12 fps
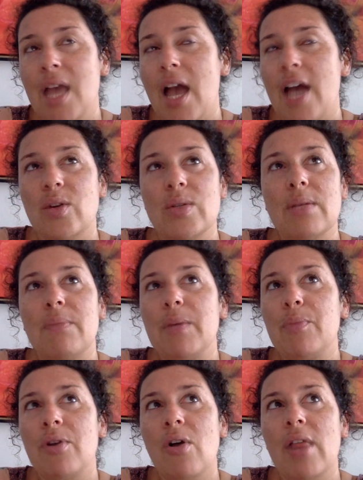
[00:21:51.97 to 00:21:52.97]
I know some
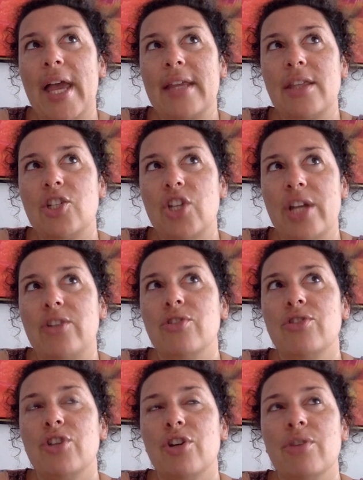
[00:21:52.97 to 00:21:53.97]
people don't like the
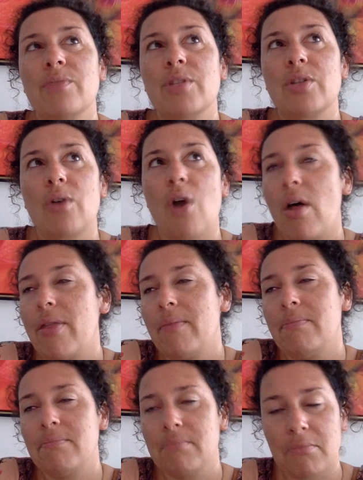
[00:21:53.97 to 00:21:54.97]
gendered terms, so call
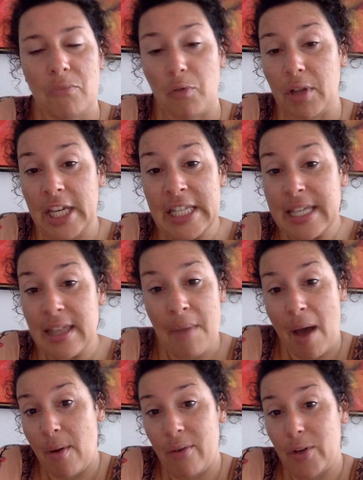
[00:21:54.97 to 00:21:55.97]
them, relate to them
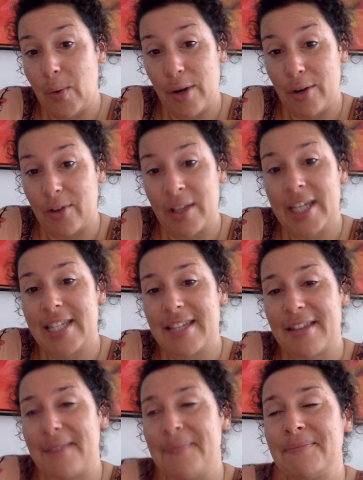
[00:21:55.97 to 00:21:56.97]
however you want to relate to
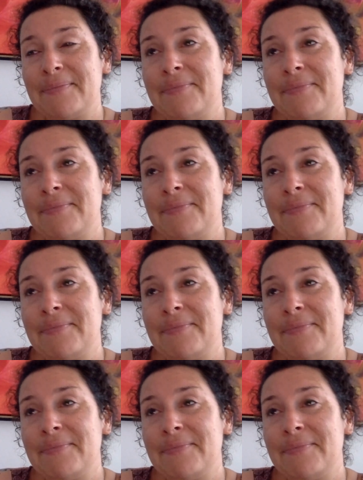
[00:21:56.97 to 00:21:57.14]
them.